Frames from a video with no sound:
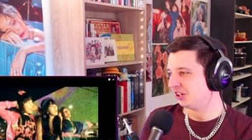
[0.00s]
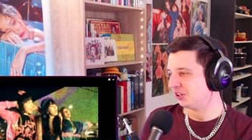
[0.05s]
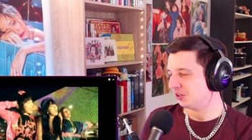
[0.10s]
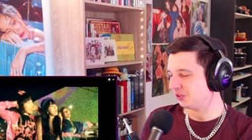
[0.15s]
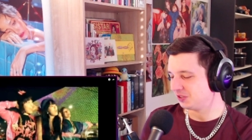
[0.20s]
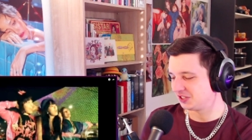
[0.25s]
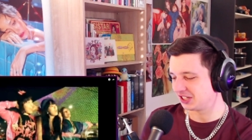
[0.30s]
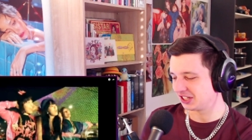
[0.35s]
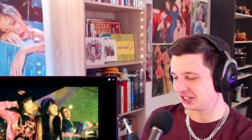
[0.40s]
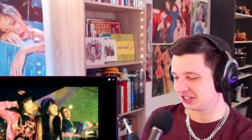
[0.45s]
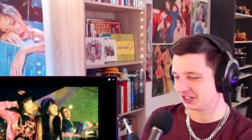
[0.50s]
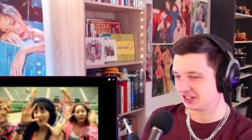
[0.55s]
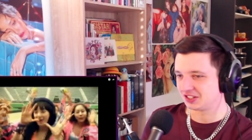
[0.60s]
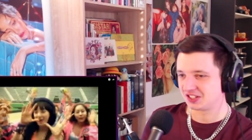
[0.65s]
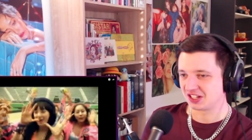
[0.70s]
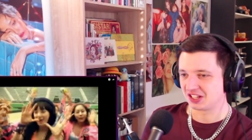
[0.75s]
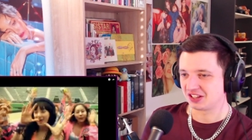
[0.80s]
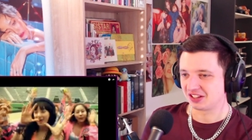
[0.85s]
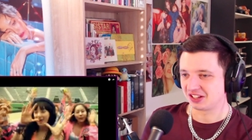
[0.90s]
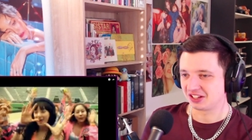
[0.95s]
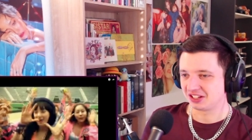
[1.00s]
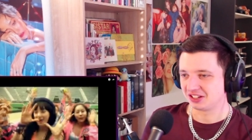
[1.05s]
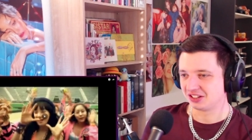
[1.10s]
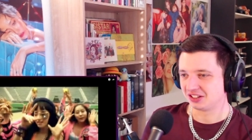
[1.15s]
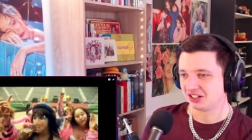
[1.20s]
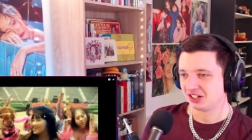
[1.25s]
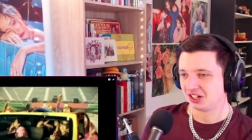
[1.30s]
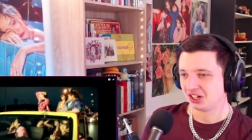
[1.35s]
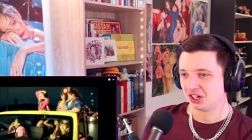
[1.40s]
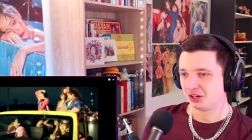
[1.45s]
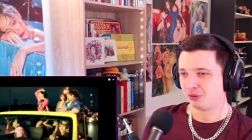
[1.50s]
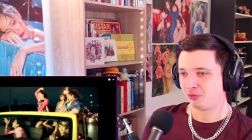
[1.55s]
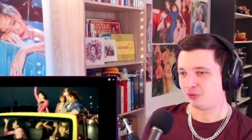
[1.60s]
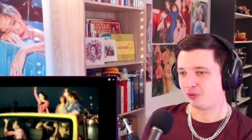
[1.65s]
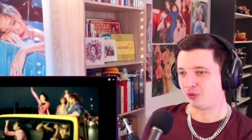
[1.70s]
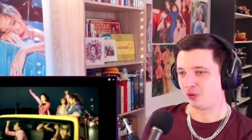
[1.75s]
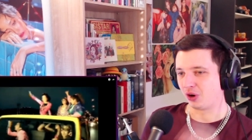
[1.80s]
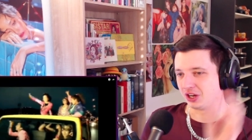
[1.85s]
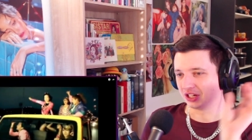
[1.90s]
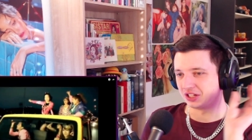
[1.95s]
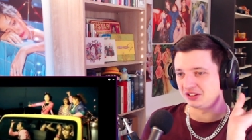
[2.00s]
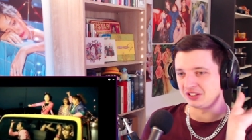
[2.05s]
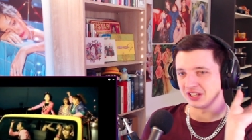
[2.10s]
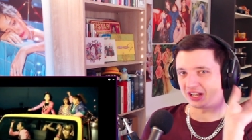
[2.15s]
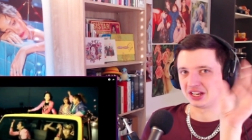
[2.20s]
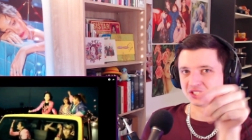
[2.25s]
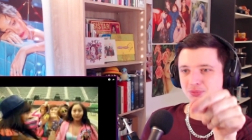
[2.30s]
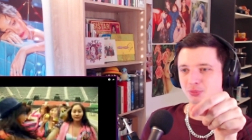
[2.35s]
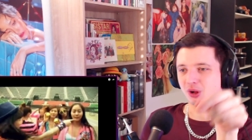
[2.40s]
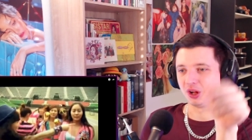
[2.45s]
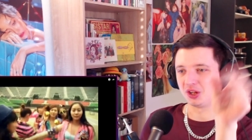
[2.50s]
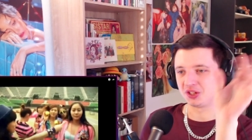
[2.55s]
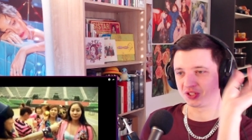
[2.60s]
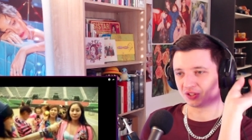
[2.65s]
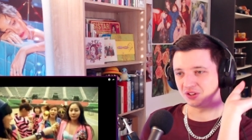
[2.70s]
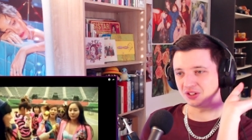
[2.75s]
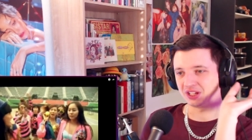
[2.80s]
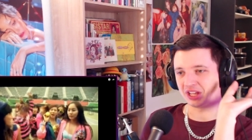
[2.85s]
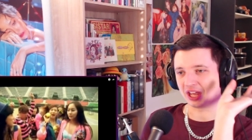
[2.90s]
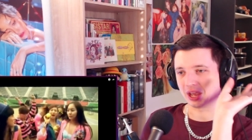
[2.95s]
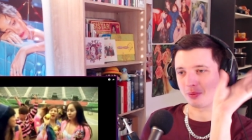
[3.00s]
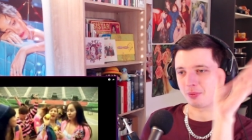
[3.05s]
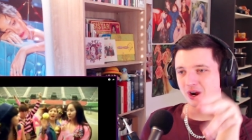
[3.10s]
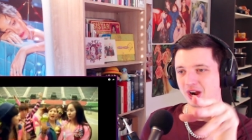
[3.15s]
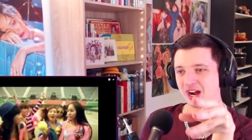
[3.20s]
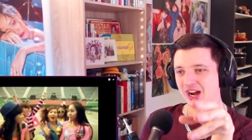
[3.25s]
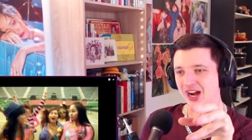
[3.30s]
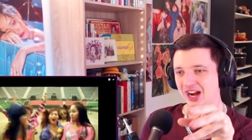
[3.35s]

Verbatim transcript: Who's that in center here? Throwing the tennis balls to the camera.